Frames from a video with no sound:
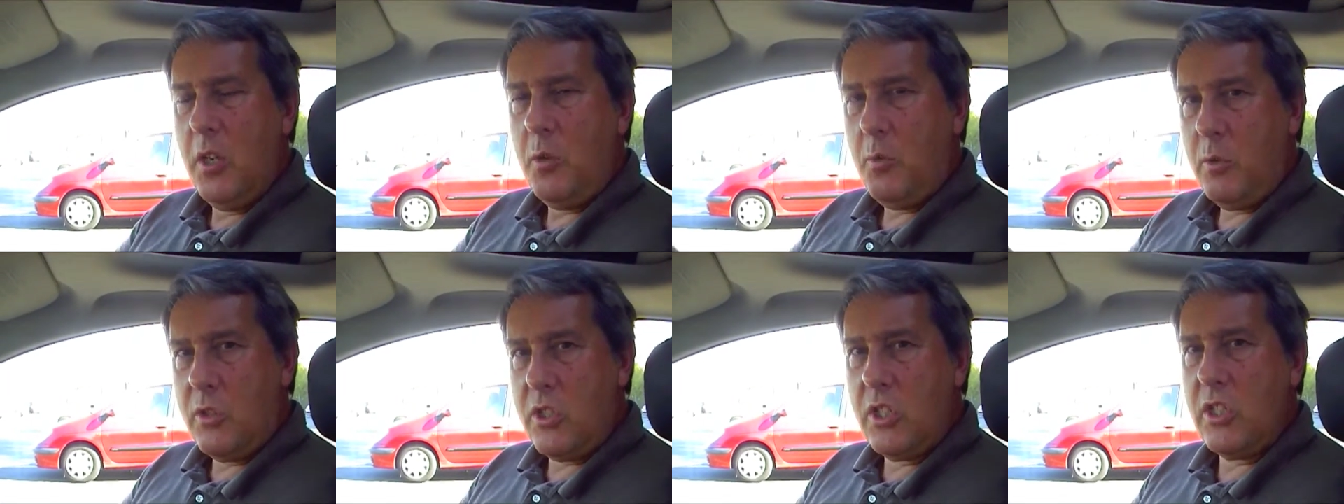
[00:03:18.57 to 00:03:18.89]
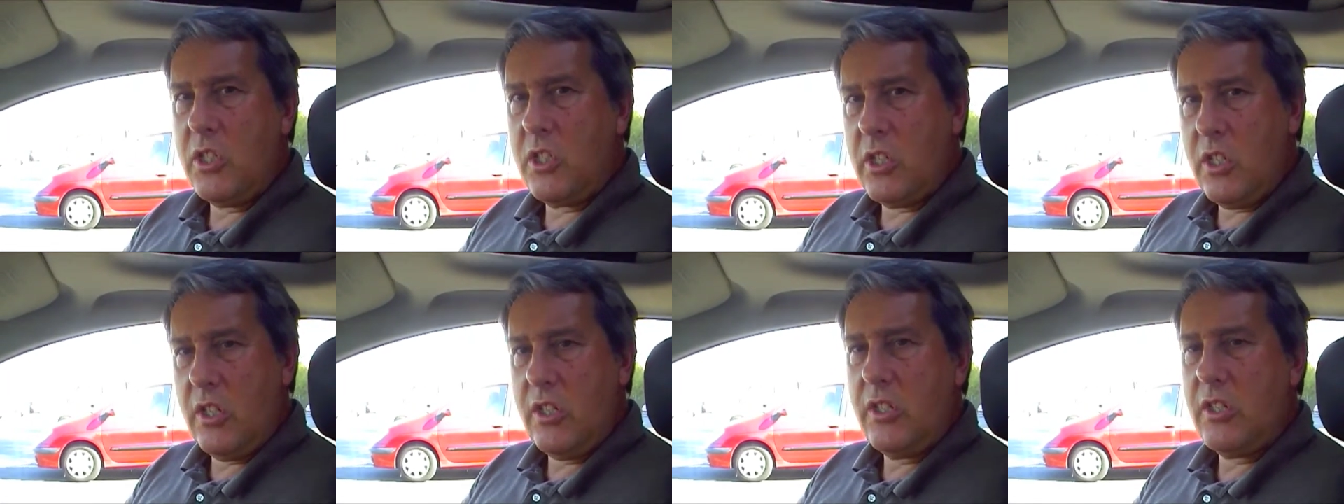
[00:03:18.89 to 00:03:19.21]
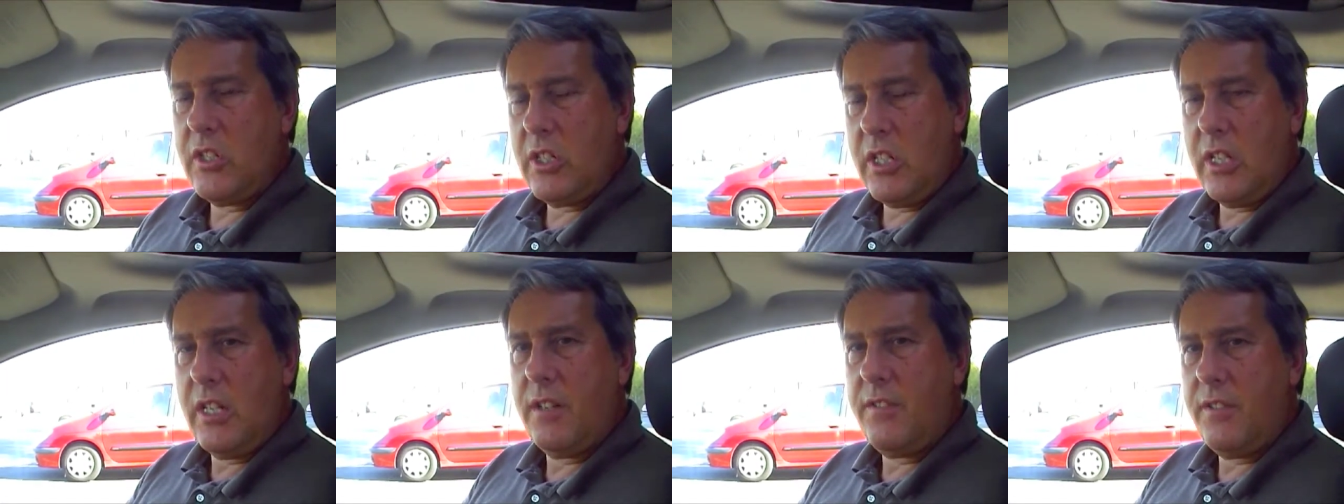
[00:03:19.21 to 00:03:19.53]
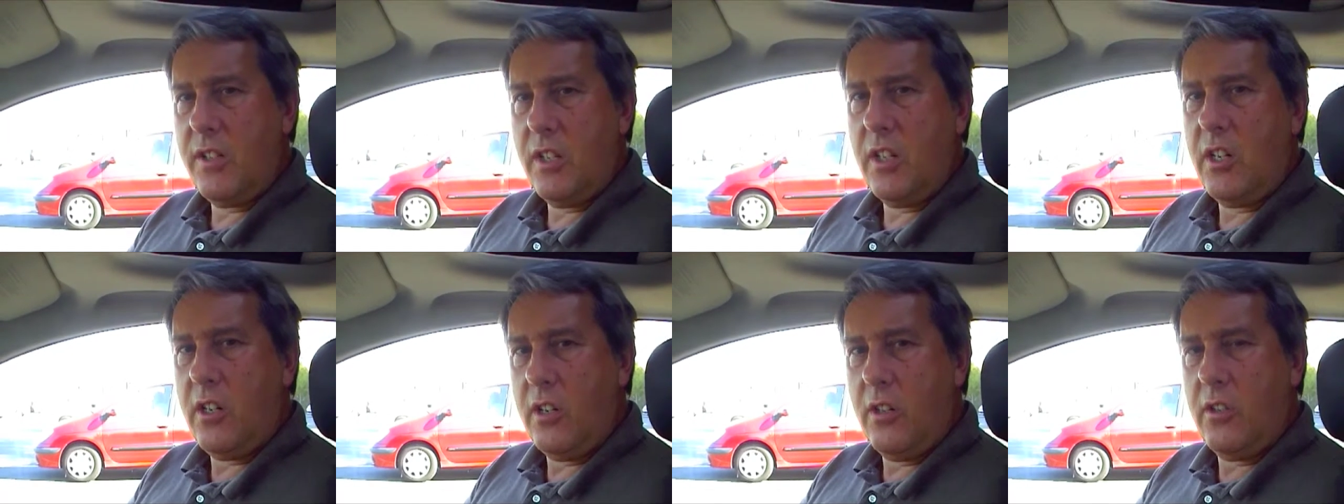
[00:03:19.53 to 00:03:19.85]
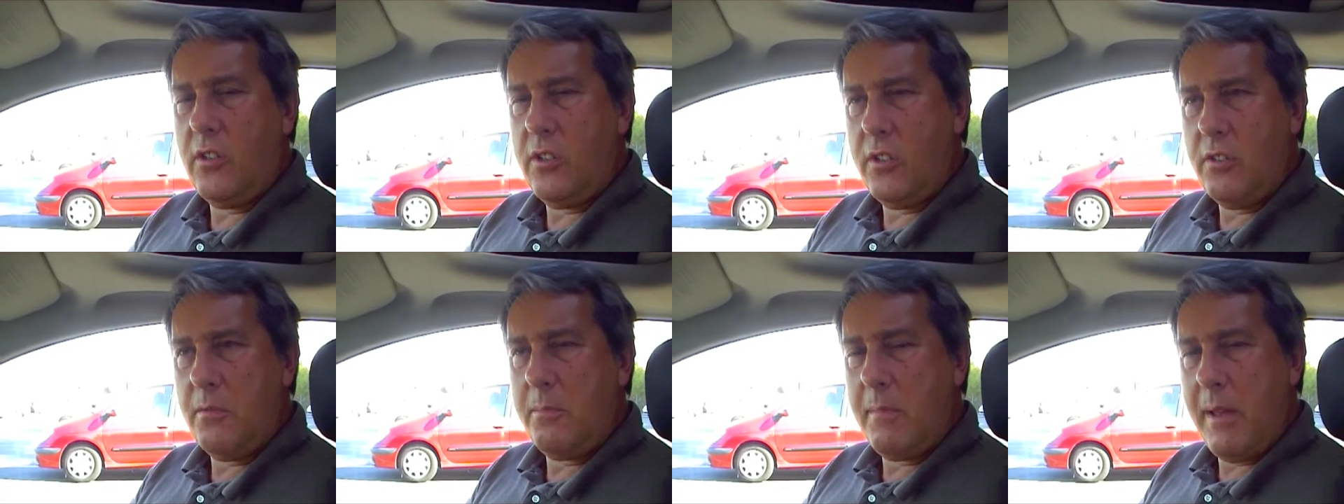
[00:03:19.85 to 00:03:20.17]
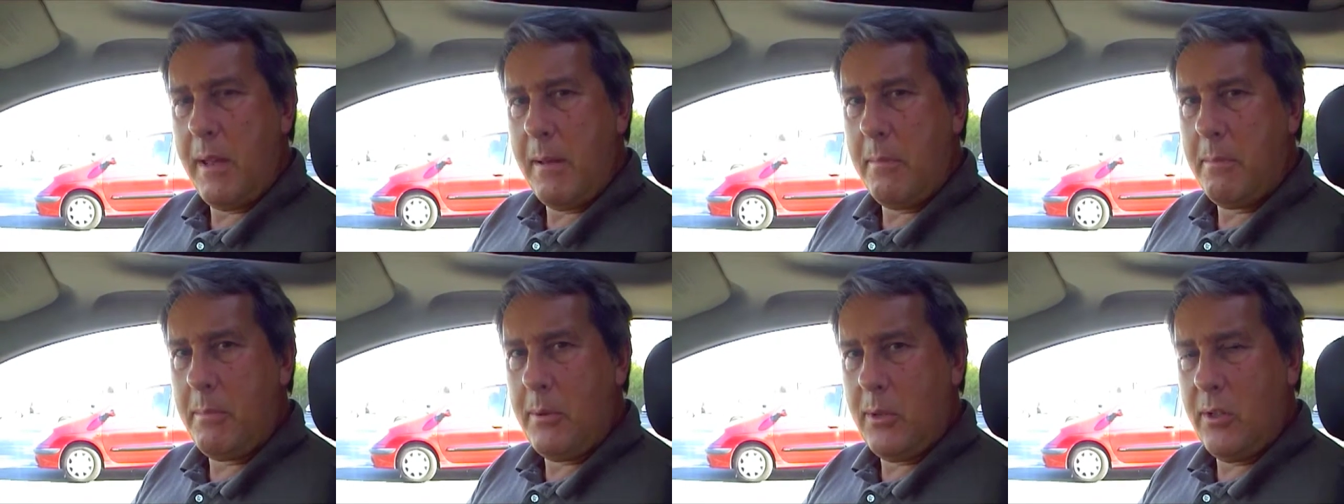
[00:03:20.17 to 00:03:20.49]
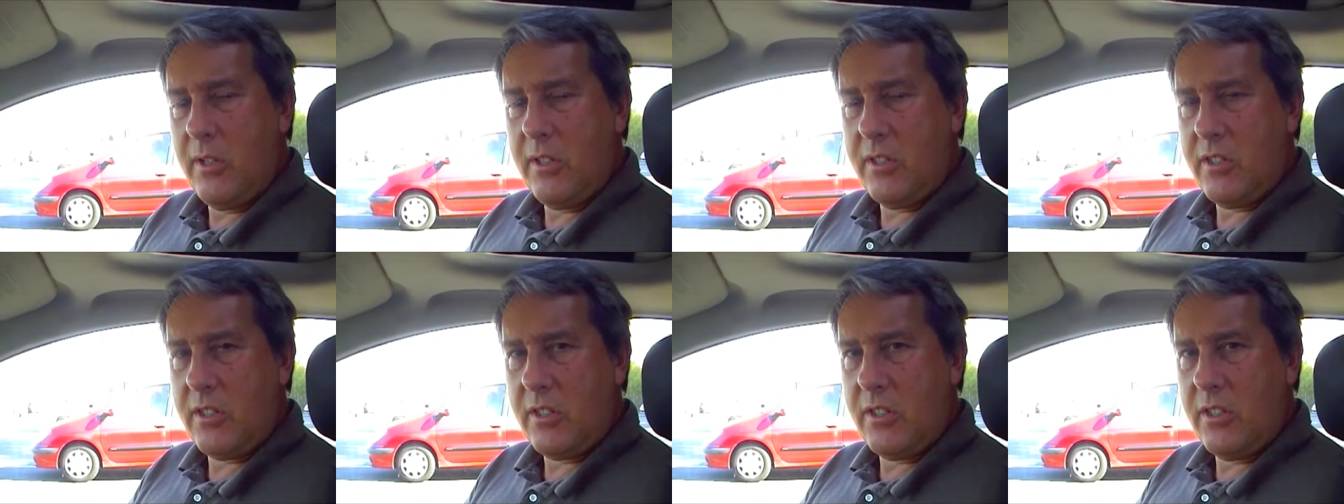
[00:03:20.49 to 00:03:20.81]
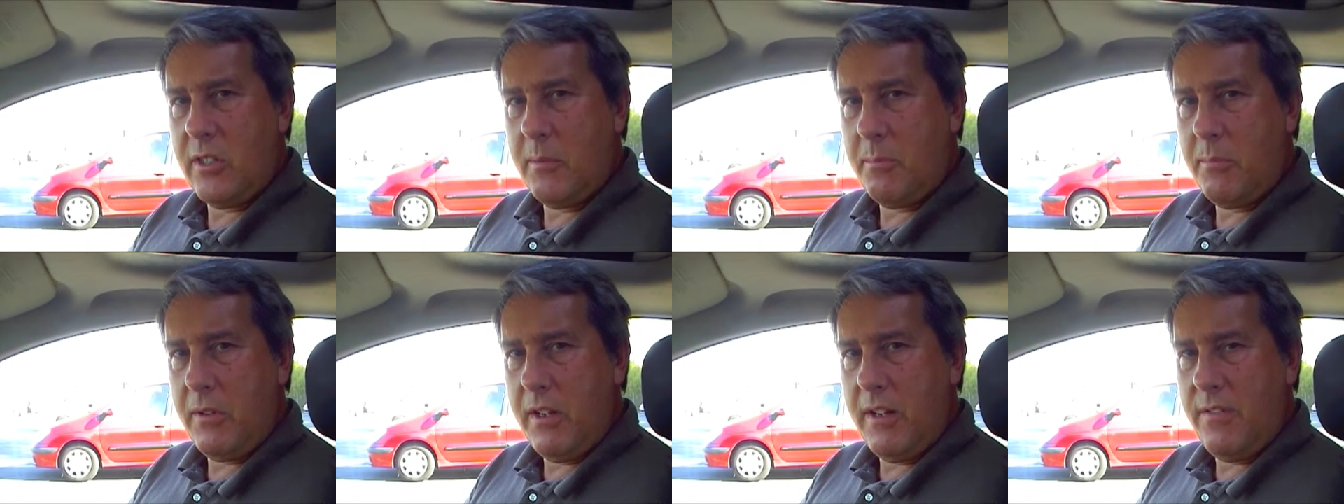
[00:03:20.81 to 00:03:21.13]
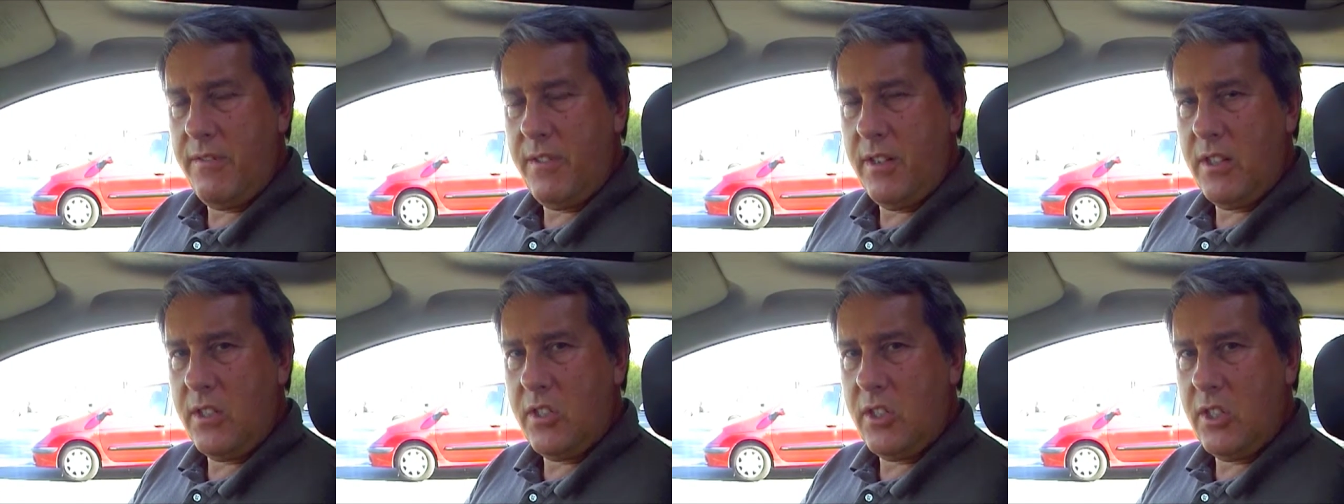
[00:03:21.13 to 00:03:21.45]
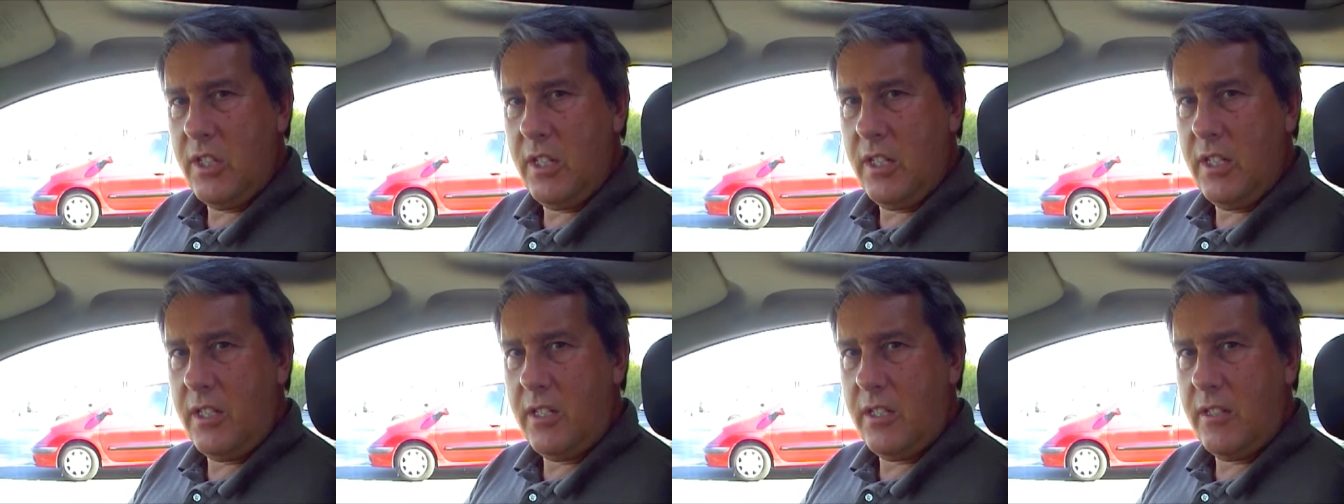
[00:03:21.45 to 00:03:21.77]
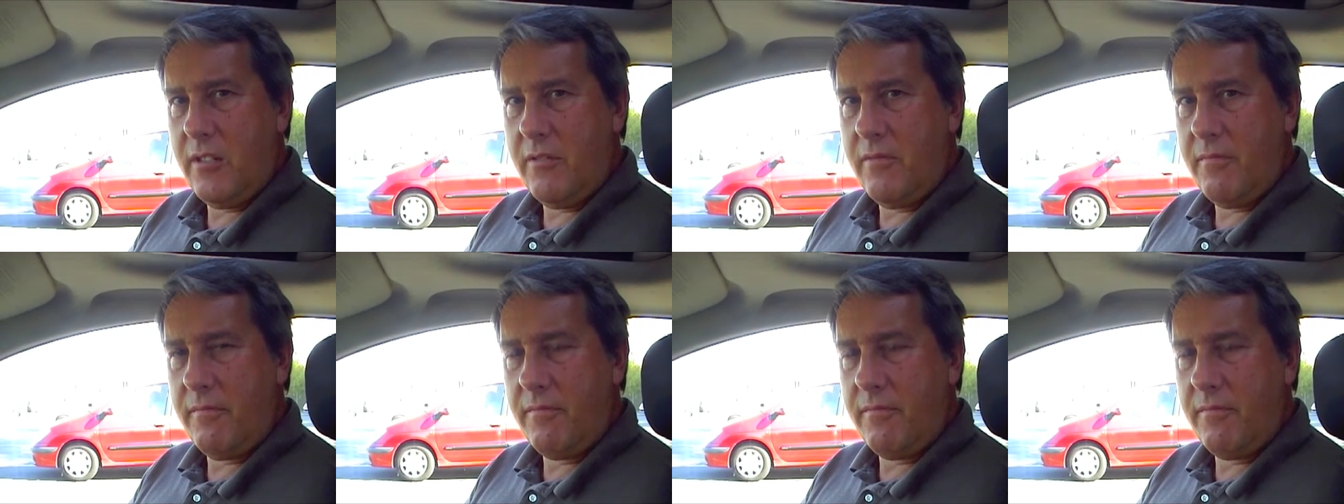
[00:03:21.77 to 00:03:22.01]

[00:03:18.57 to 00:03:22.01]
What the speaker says: which is going to cover all the main points on the briefing sheet,